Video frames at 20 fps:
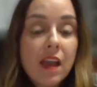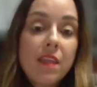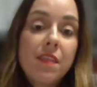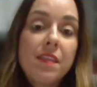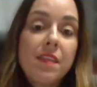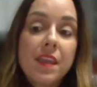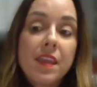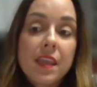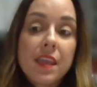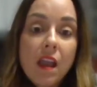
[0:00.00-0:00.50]

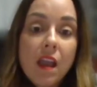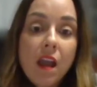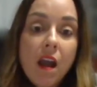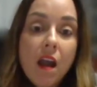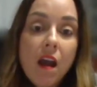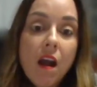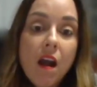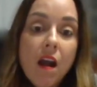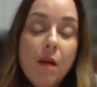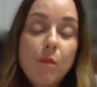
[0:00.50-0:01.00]
They
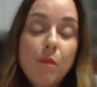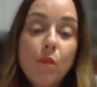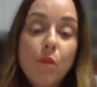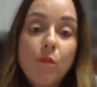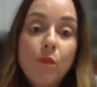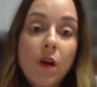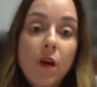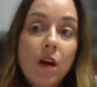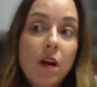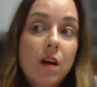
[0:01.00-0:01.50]
are
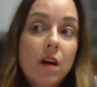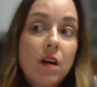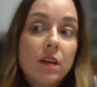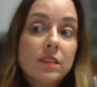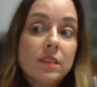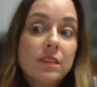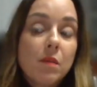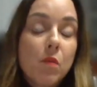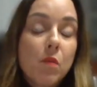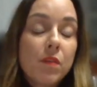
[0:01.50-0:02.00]

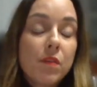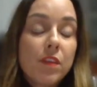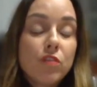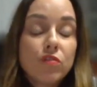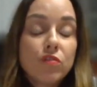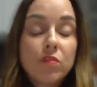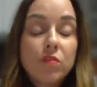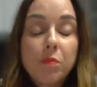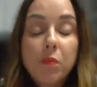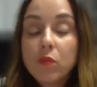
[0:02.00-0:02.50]
someone that you're
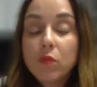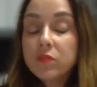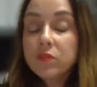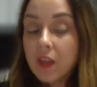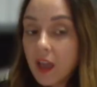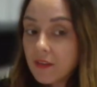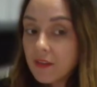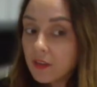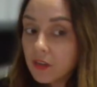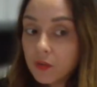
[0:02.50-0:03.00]
supposed to
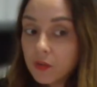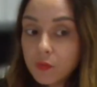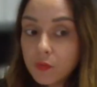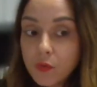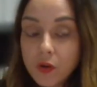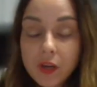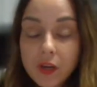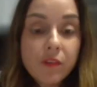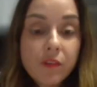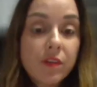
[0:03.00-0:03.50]
have a good
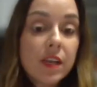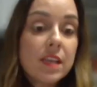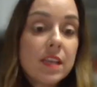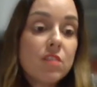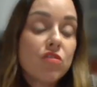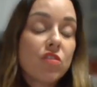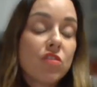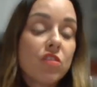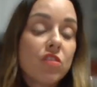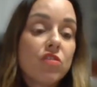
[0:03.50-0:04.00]
working
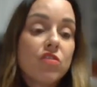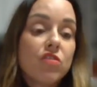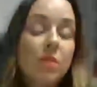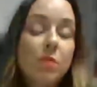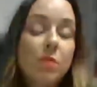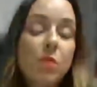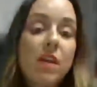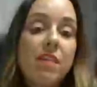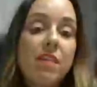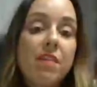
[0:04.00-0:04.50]
relationship
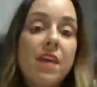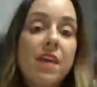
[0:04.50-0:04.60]
with,